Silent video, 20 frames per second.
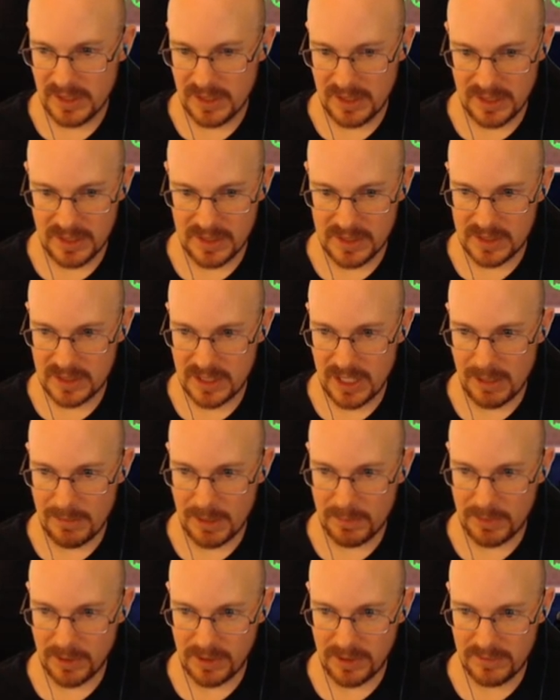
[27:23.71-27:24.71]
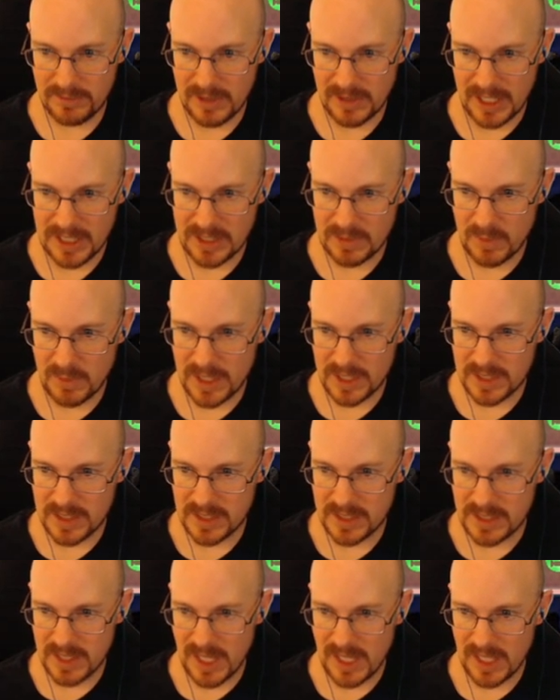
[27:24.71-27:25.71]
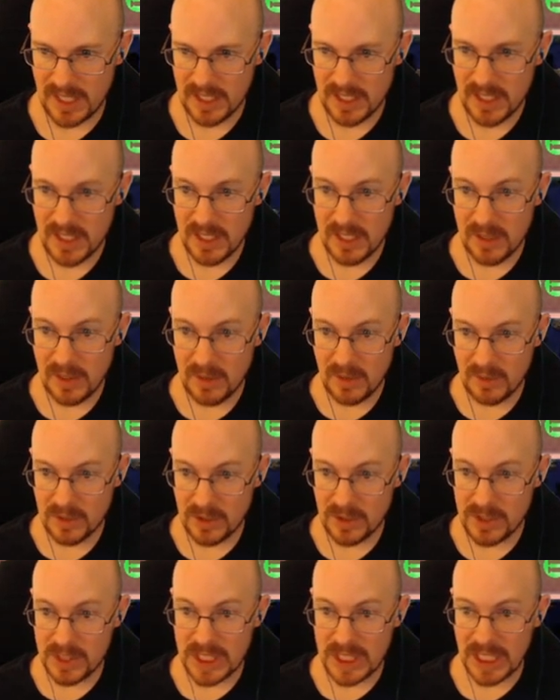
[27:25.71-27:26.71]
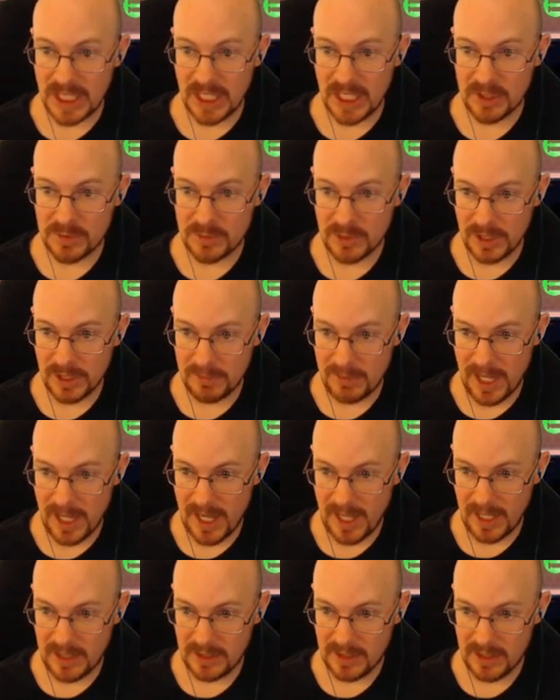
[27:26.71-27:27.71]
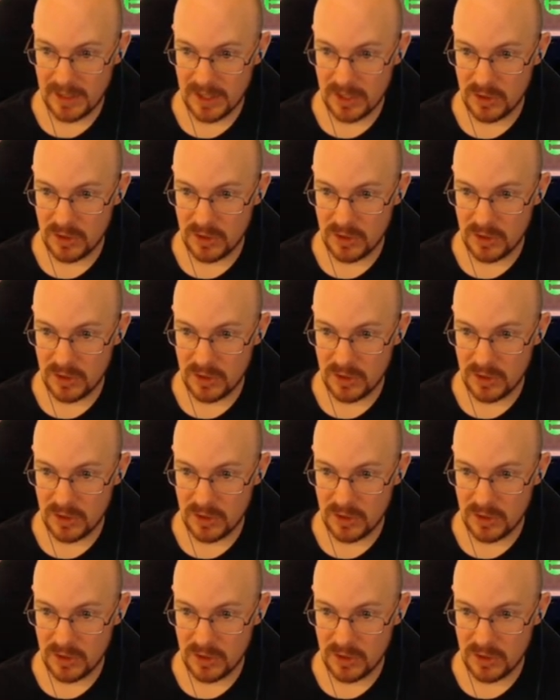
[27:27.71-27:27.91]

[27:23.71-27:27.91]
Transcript: is come up with nice ways to say, your singing's really bad.